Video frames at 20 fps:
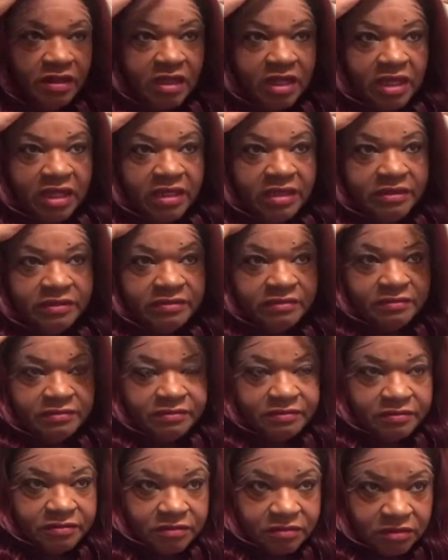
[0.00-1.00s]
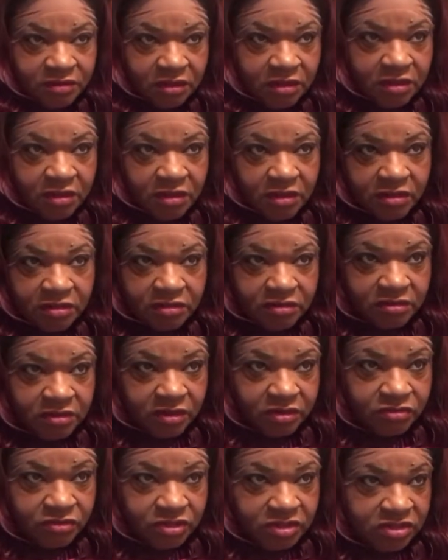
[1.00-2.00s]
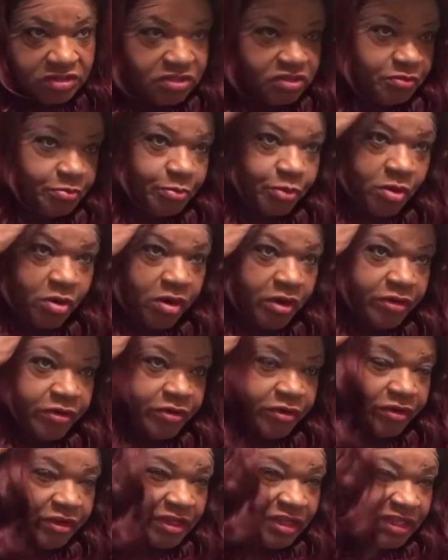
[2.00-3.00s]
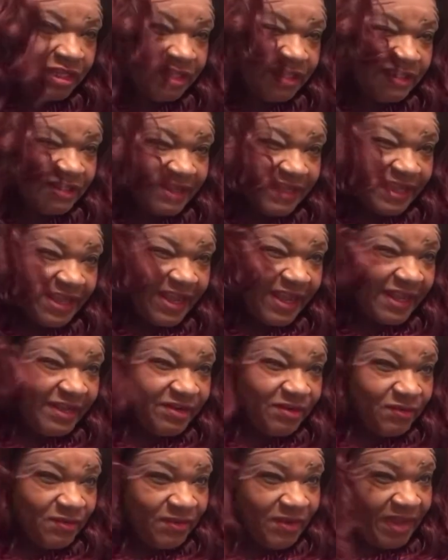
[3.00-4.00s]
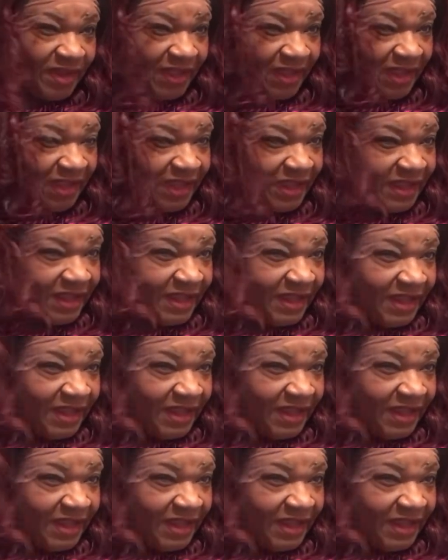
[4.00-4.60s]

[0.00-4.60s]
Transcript: And you know, you can just part her any kind of way.